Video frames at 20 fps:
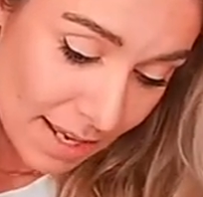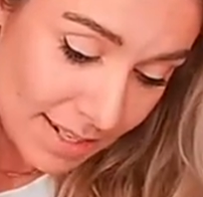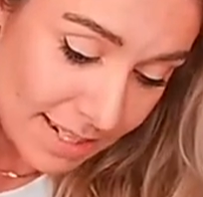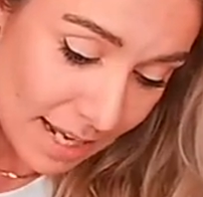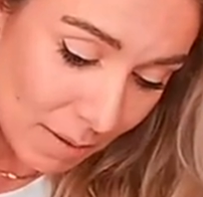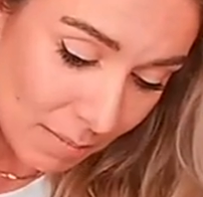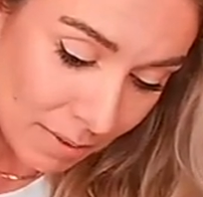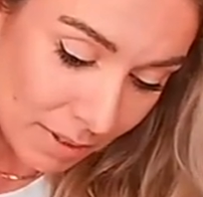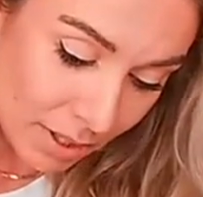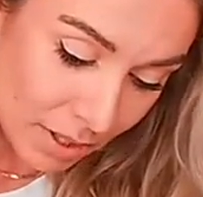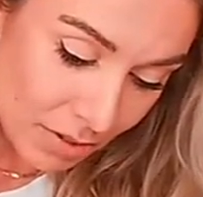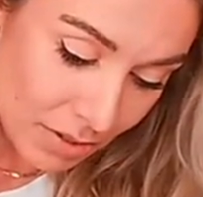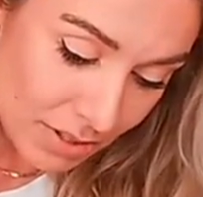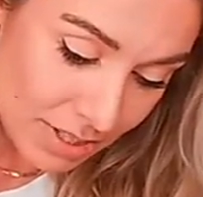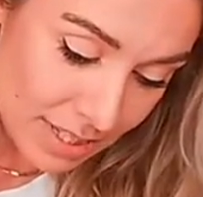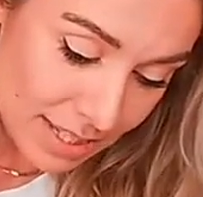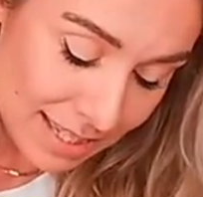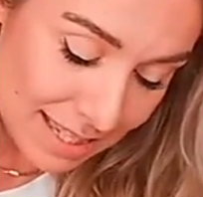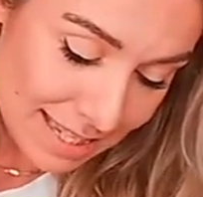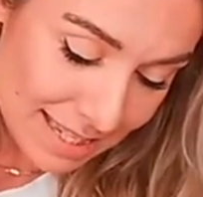Down below, you
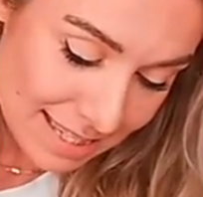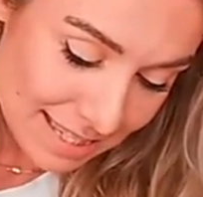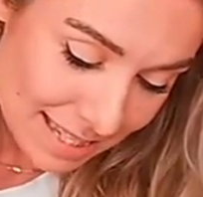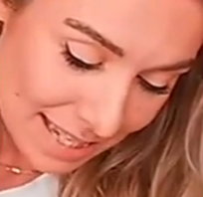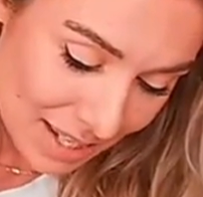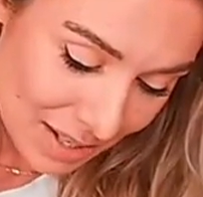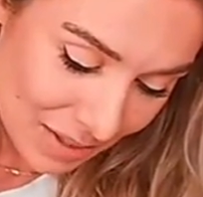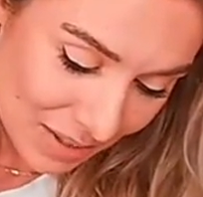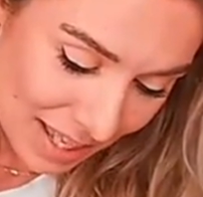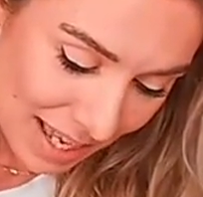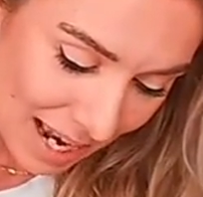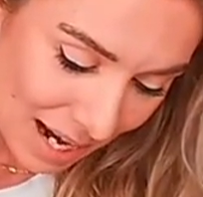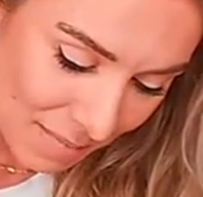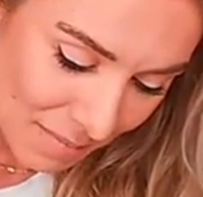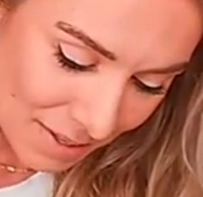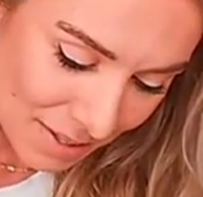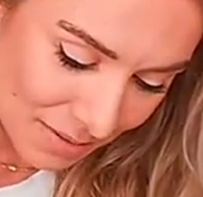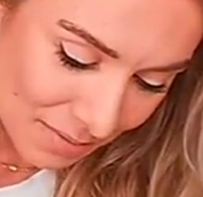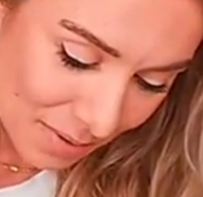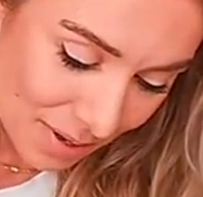see the single
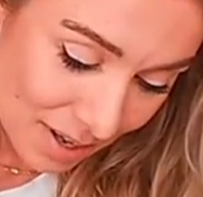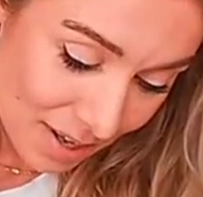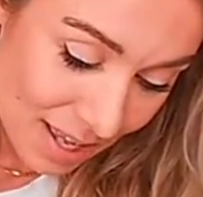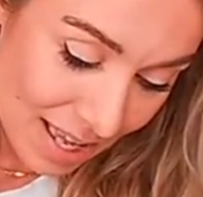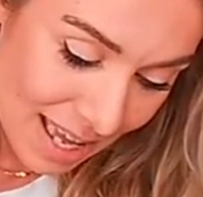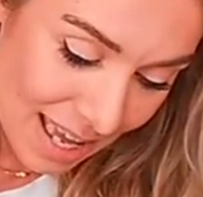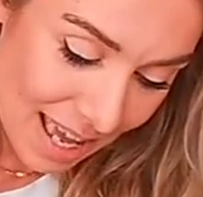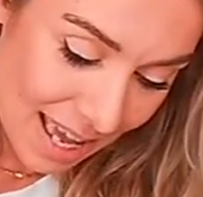camera as well.